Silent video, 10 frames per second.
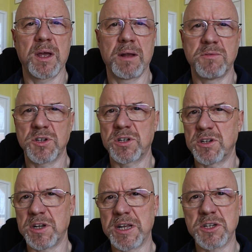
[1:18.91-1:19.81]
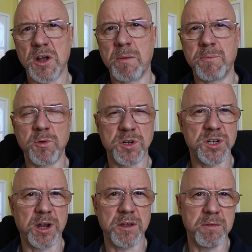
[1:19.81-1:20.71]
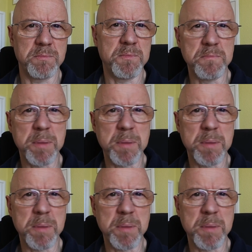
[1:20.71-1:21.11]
uh, just as an example to show you